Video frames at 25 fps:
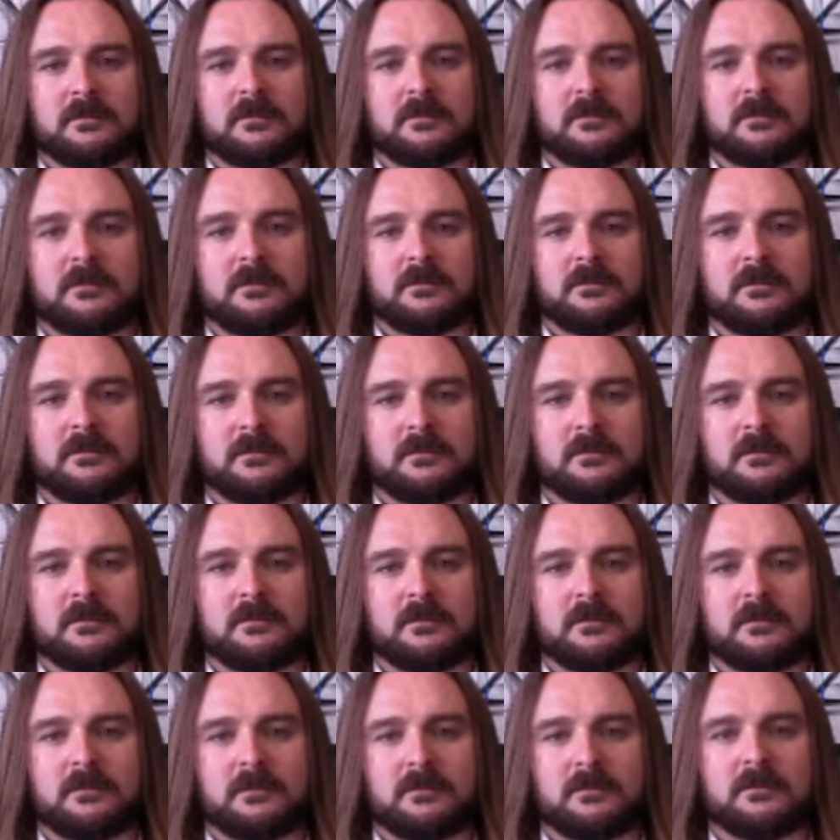
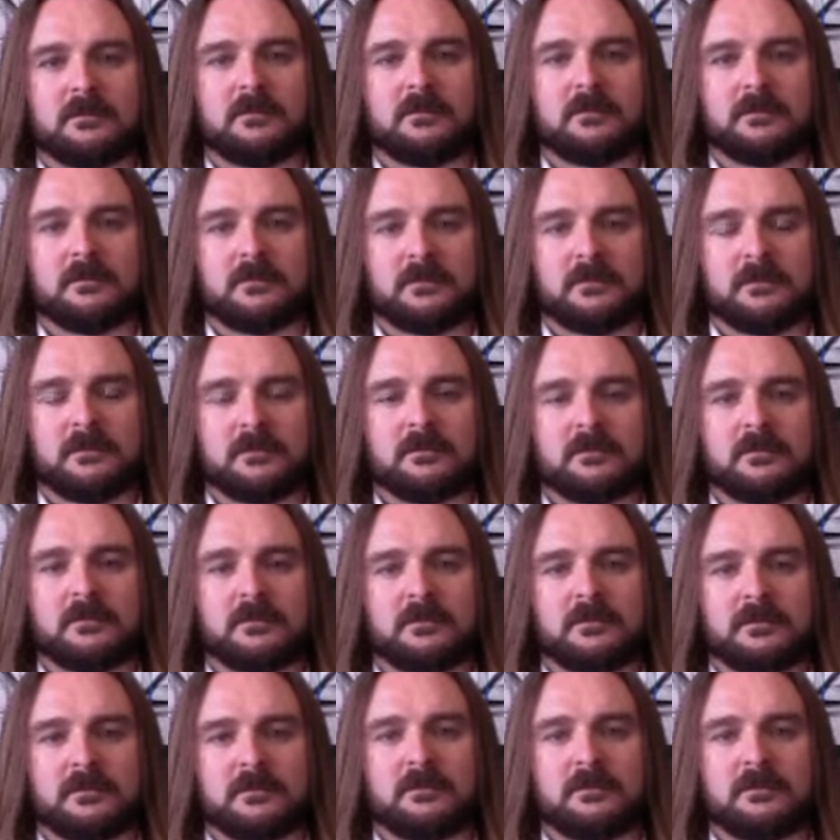
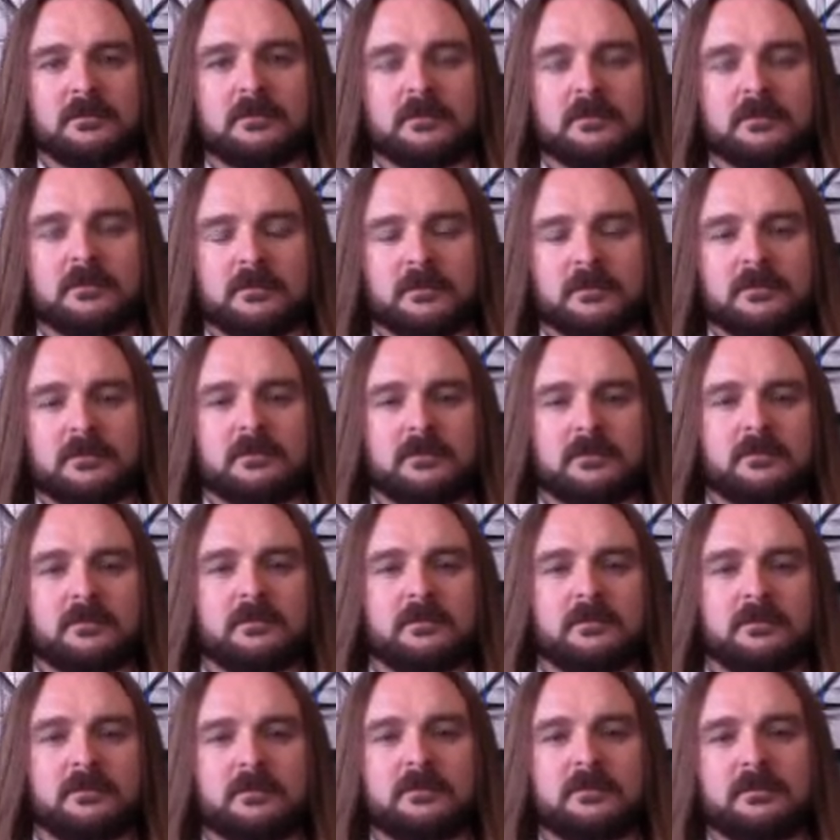
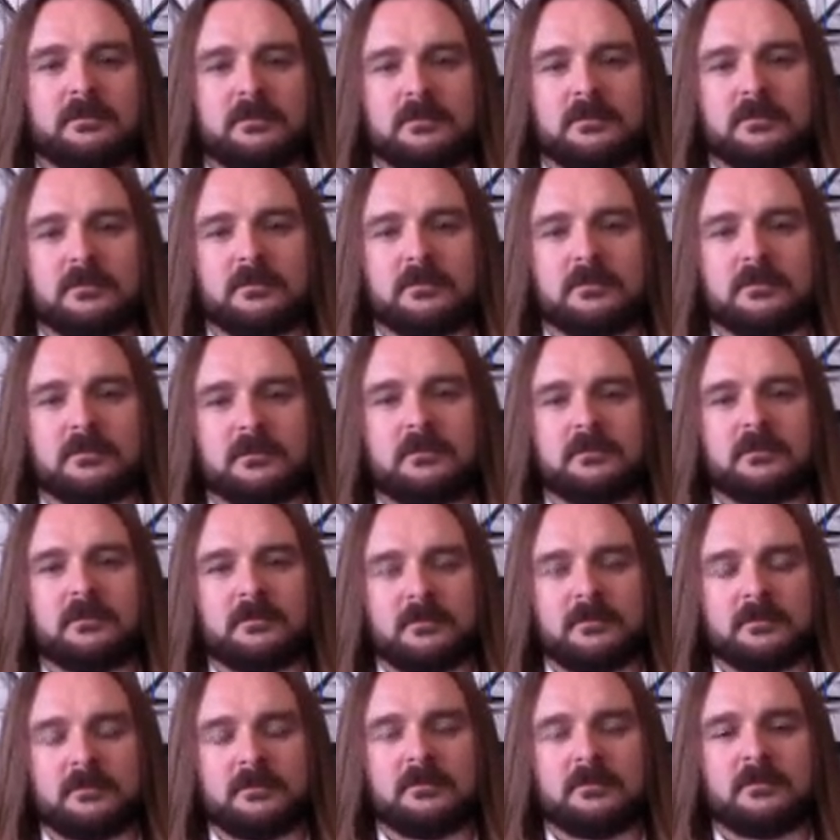
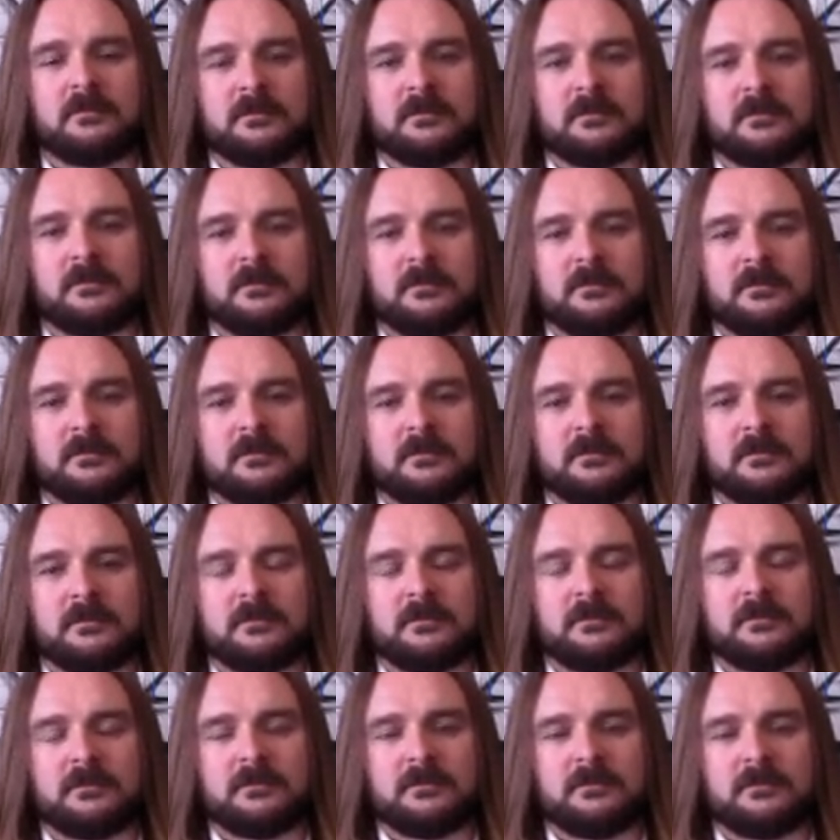
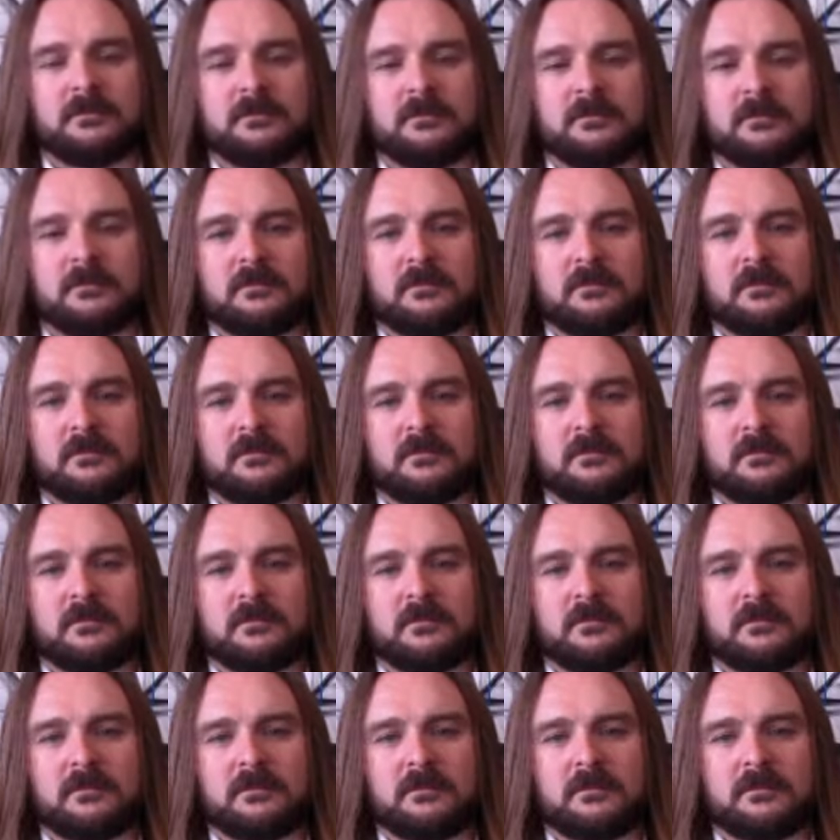
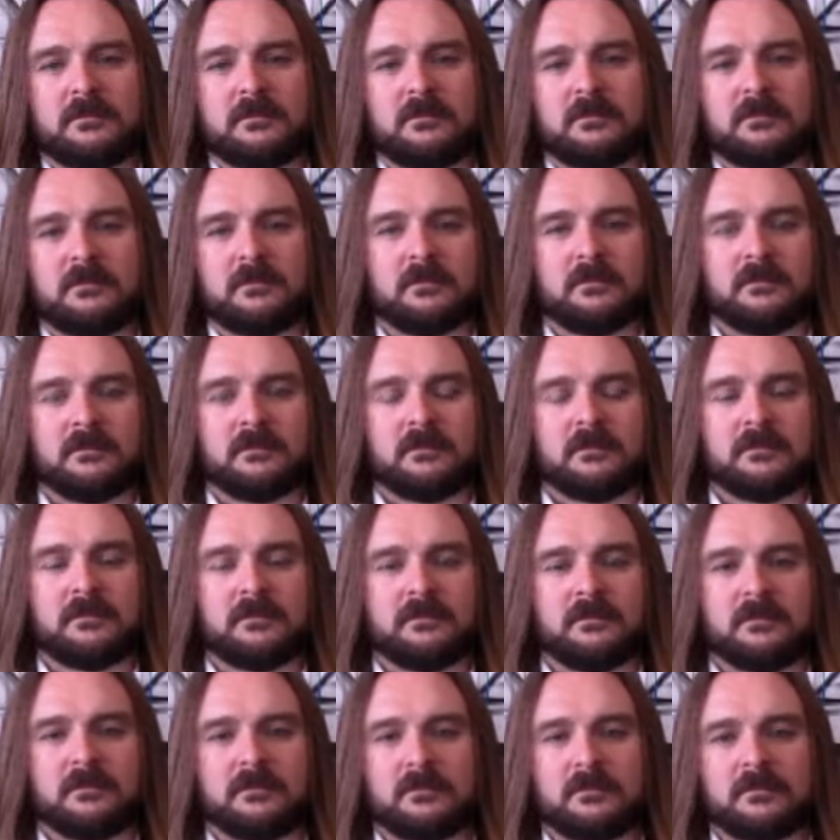
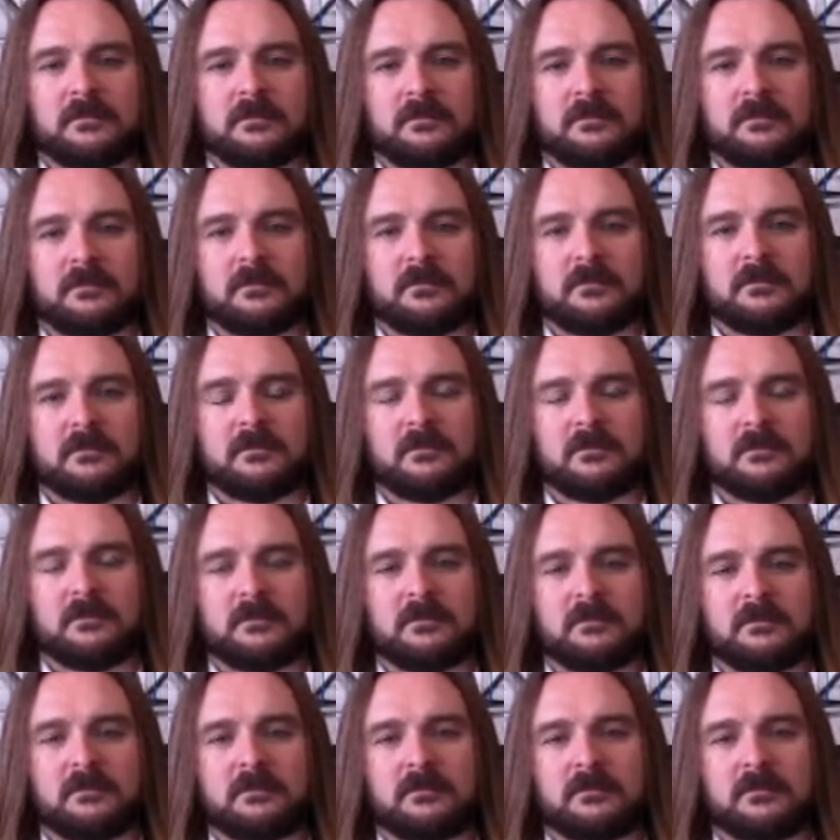No words are spoken by the person on screen.